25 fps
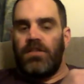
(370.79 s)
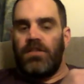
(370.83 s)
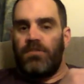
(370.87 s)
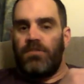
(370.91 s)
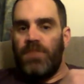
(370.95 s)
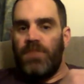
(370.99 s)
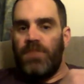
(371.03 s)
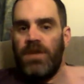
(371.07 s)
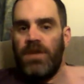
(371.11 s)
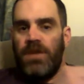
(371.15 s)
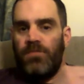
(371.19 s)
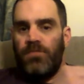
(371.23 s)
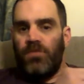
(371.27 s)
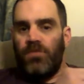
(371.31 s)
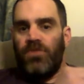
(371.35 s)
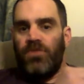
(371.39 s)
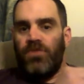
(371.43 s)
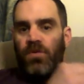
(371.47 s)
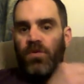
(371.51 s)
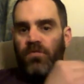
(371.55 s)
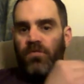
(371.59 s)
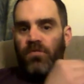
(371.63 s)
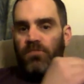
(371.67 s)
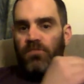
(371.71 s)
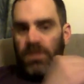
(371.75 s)
the people
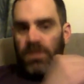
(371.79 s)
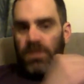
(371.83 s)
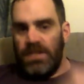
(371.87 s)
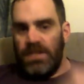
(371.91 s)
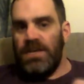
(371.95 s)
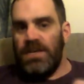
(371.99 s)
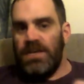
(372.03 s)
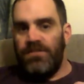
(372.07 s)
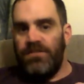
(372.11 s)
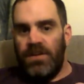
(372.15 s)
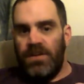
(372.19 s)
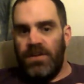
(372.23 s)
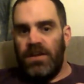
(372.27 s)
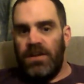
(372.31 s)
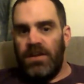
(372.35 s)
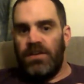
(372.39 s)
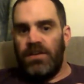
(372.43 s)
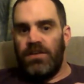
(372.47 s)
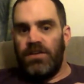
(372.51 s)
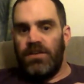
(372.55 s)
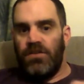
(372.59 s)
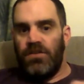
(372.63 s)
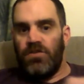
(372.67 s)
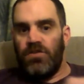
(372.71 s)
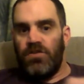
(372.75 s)
don't believe it
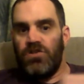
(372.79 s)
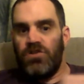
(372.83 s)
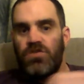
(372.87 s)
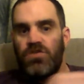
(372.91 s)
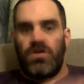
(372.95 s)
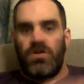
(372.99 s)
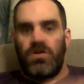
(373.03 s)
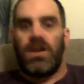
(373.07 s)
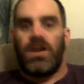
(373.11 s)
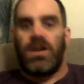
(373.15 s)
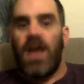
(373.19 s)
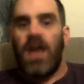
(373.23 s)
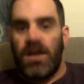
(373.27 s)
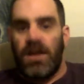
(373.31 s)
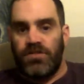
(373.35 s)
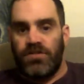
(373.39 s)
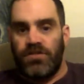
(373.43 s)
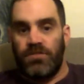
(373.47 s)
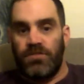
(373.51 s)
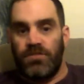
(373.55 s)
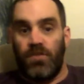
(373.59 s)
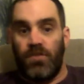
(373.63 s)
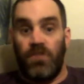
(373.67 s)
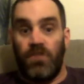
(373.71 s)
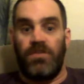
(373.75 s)
until you can
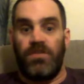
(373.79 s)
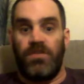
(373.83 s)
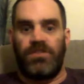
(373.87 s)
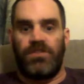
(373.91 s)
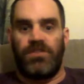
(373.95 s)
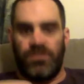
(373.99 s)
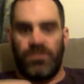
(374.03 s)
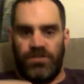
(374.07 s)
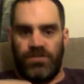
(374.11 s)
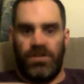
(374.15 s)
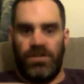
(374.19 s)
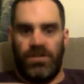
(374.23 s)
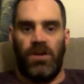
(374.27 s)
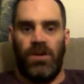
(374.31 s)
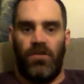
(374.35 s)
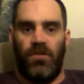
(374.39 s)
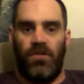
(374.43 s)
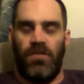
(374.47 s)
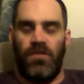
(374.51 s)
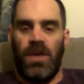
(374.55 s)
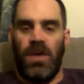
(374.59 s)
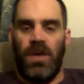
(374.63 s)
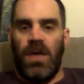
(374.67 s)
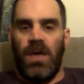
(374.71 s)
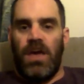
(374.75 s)
actually prove it
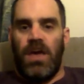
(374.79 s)
yourself.